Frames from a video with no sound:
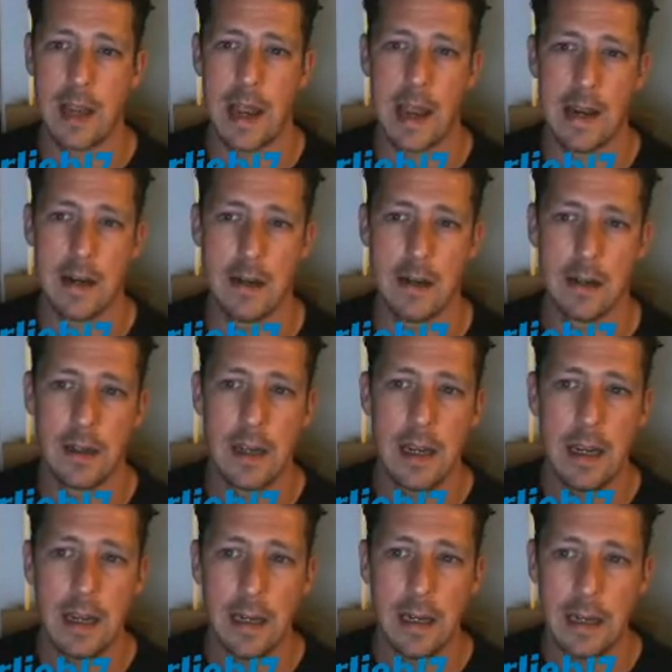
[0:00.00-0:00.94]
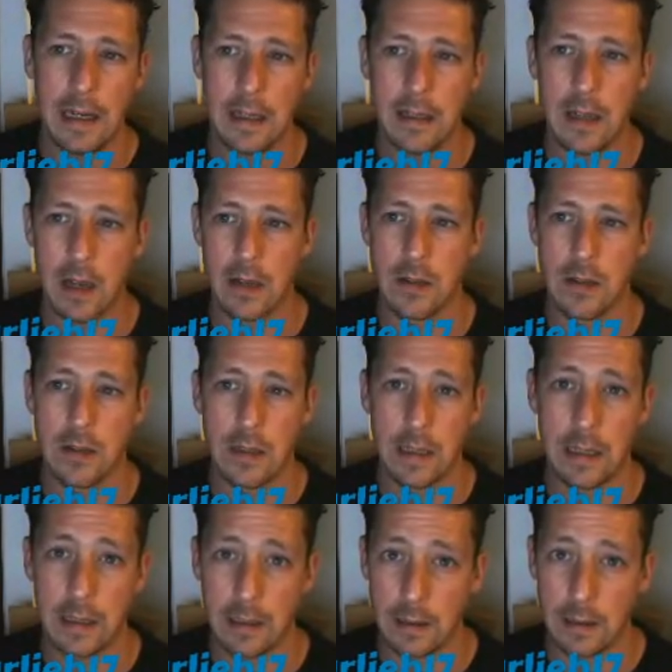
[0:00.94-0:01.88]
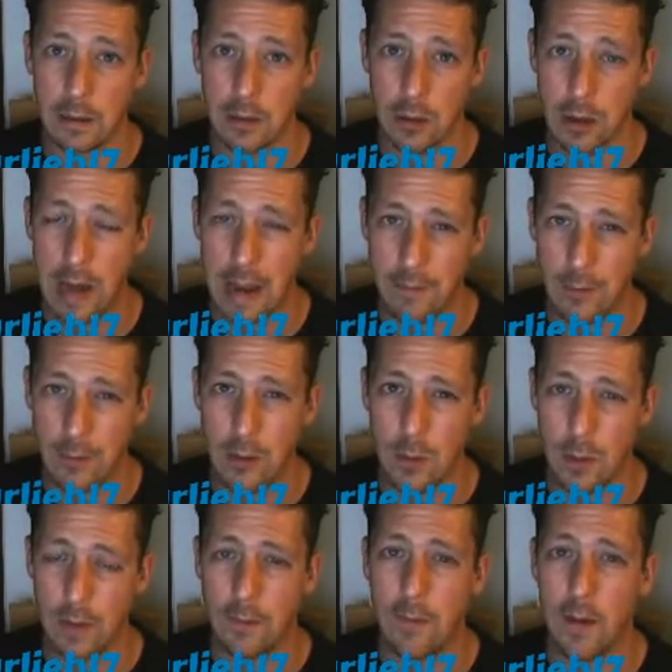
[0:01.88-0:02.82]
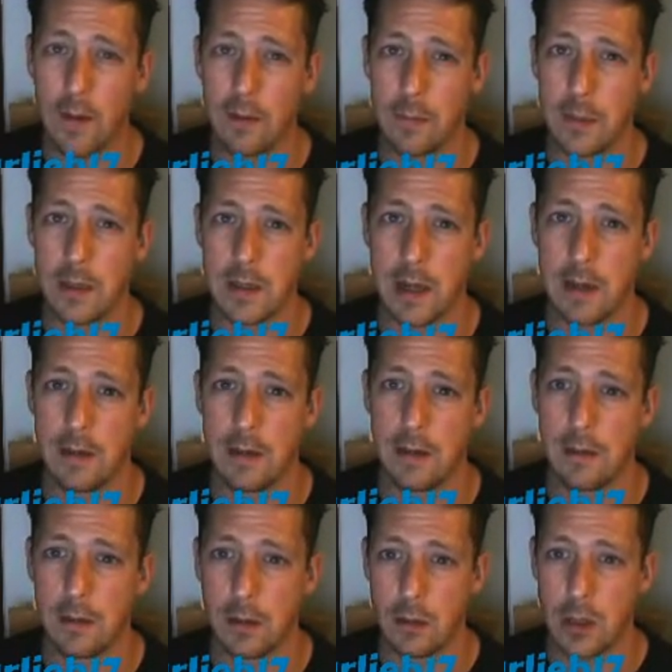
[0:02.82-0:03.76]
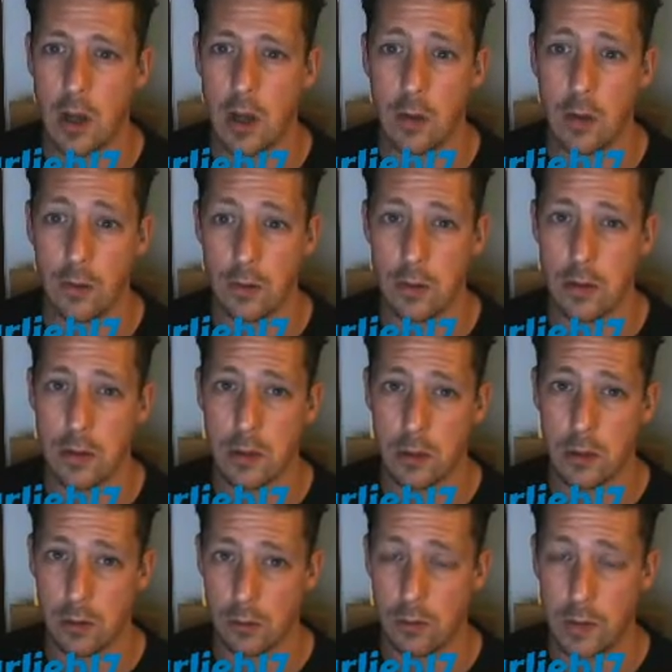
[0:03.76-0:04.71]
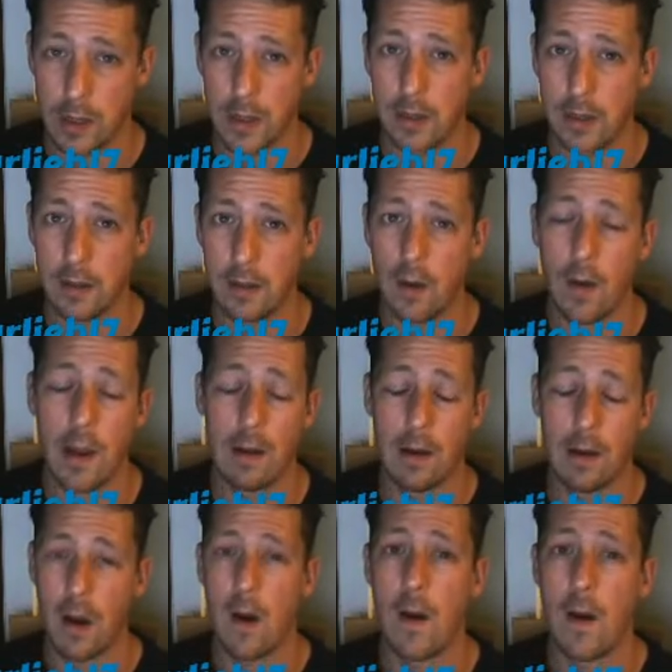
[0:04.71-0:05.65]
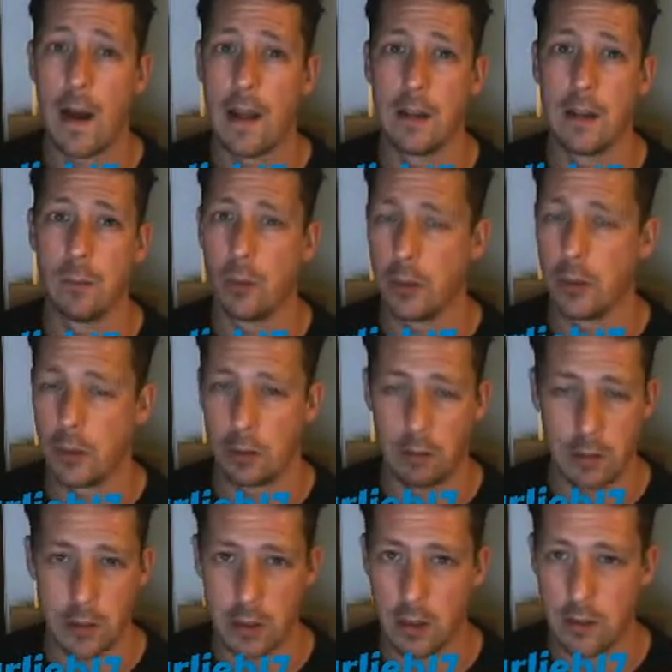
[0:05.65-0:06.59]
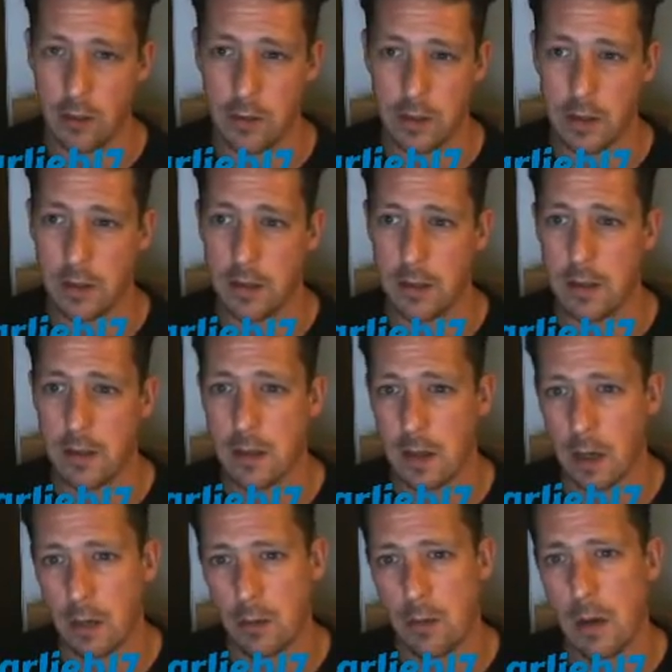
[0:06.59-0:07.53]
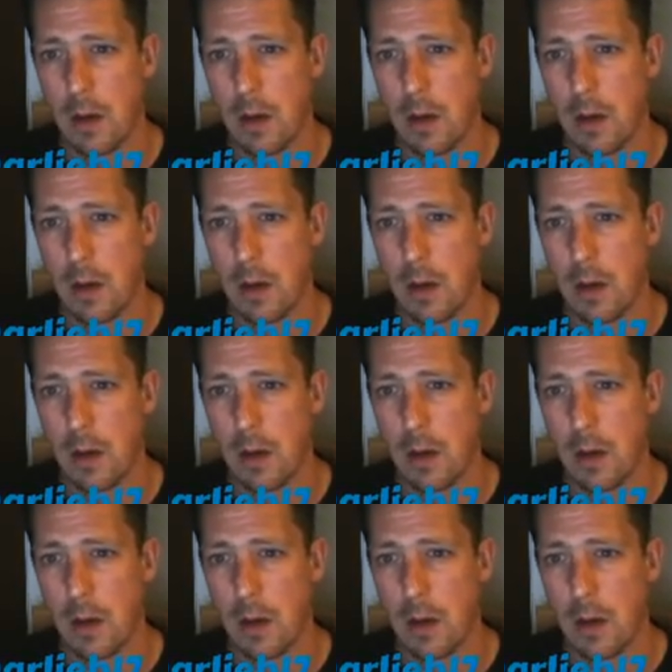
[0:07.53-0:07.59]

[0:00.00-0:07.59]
and it does have a 25% chance to crit, like higher than what your crit chance is. So